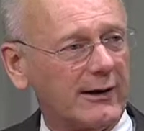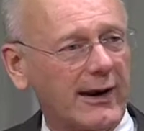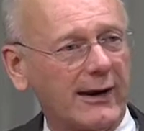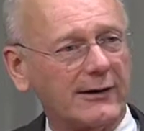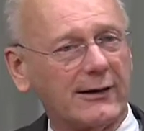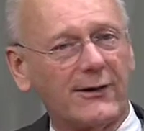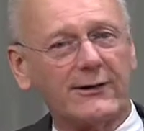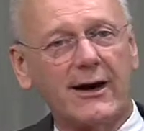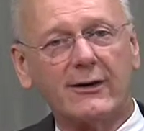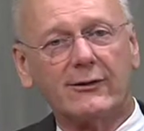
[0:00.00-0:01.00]
and the
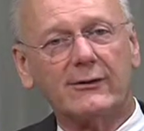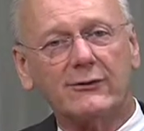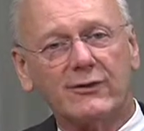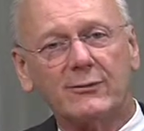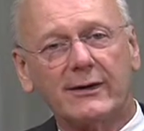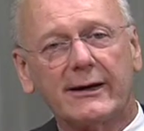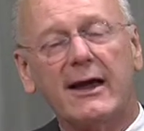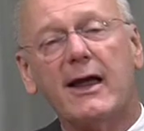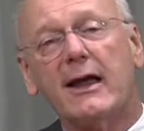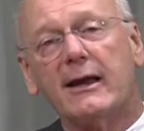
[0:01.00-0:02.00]
dollar simply
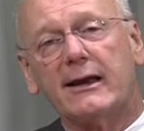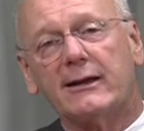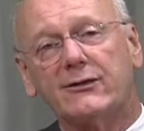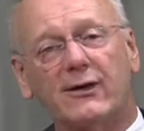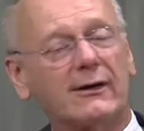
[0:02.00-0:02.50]
is